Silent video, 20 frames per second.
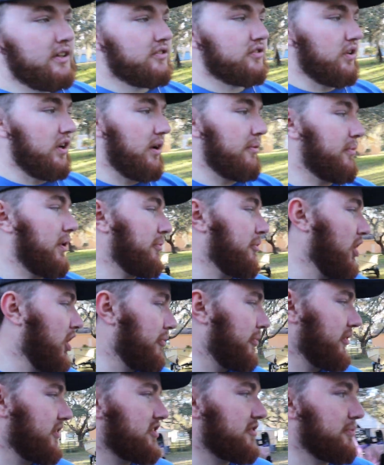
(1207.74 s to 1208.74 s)
So I'm
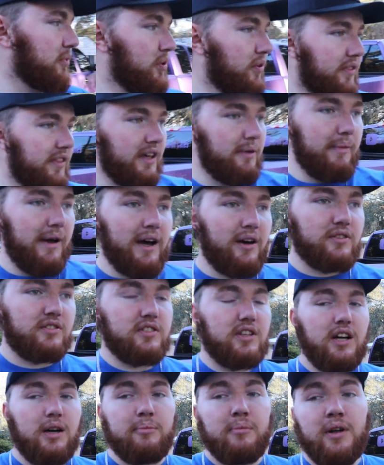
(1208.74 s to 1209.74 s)
hoping to smooth them out
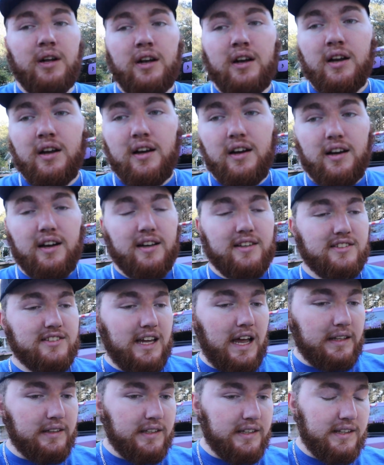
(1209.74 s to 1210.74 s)
some.
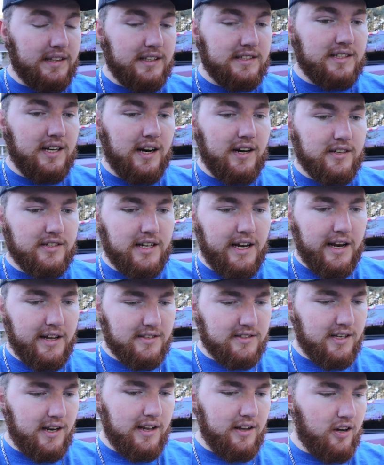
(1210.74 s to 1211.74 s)
Sadly, these tires
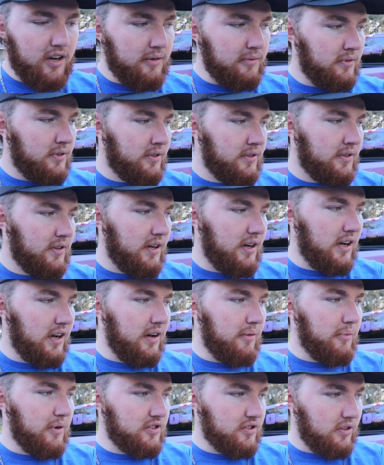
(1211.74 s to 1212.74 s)
can't stay on
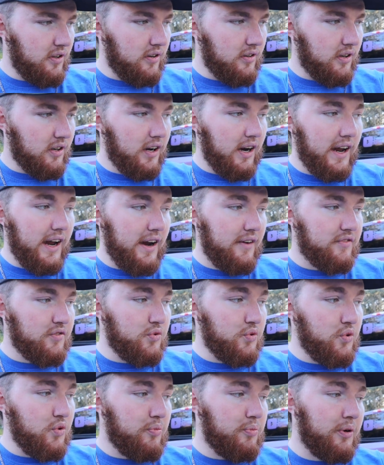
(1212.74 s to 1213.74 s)
much longer. I have
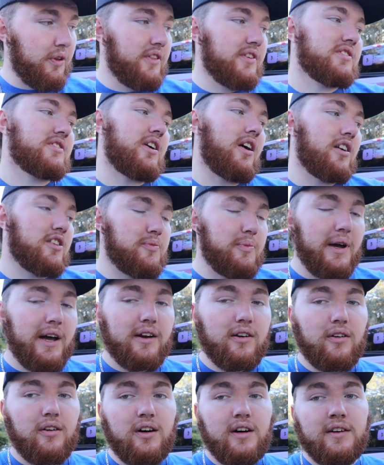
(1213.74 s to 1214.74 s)
to put the stocks
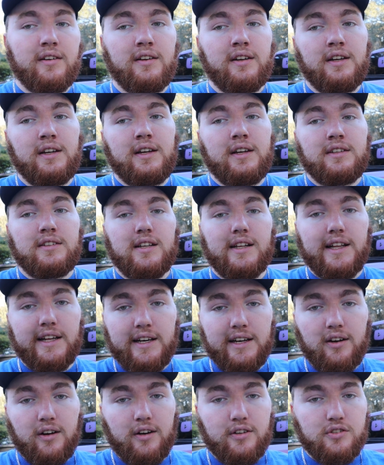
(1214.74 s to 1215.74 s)
back on to
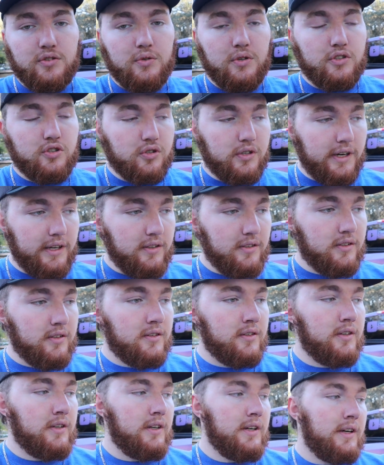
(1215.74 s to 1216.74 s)
get it onto a
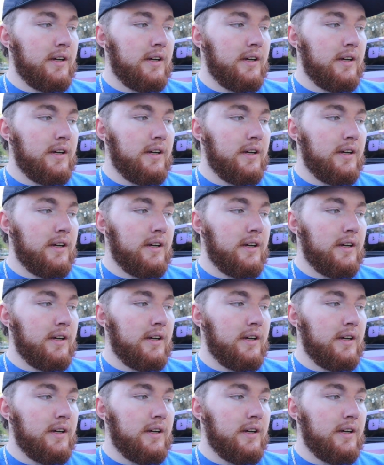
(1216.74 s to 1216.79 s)
trailer.